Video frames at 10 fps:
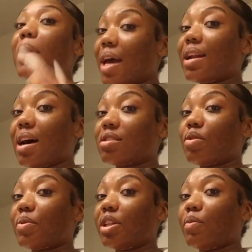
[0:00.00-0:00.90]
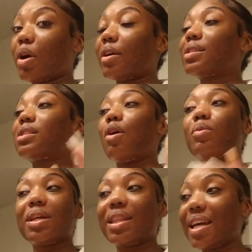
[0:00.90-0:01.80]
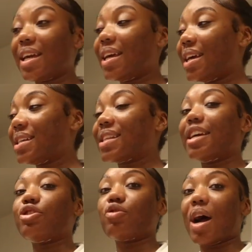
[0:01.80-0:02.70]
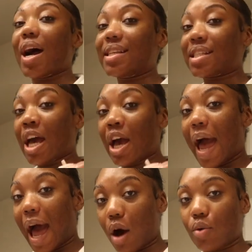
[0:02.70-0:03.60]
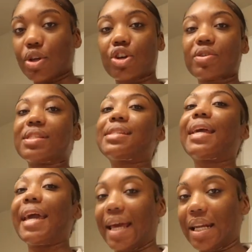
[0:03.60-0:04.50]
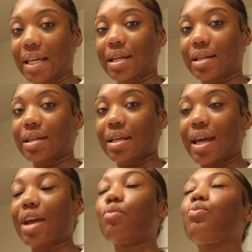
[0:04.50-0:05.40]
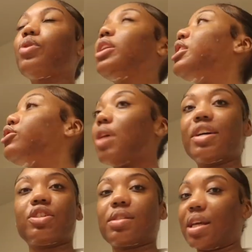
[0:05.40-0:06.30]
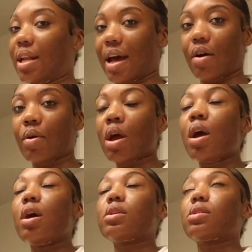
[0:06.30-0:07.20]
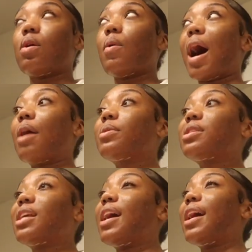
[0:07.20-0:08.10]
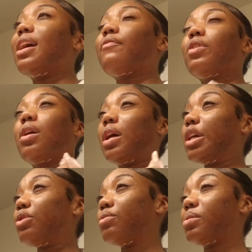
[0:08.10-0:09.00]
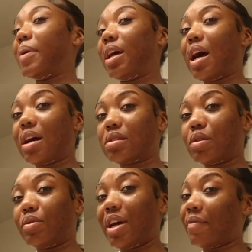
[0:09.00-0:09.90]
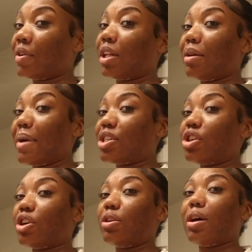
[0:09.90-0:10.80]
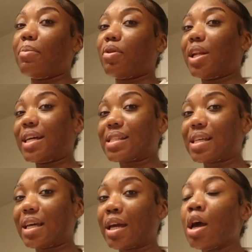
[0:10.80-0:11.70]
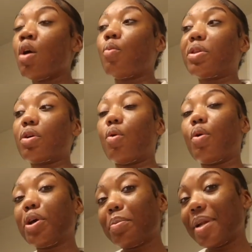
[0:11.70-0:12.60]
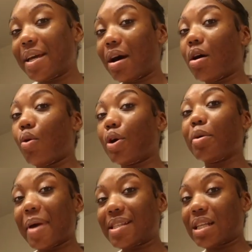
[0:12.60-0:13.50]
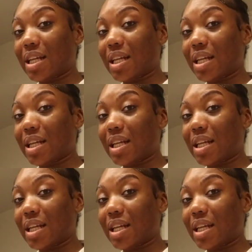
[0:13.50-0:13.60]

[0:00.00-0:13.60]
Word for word: panoxyl really works the only thing is it dries out your skin it really dries your skin out so i would say if you're gonna use panoxyl definitely make sure you're double cleansing with an oil blade uh, oil based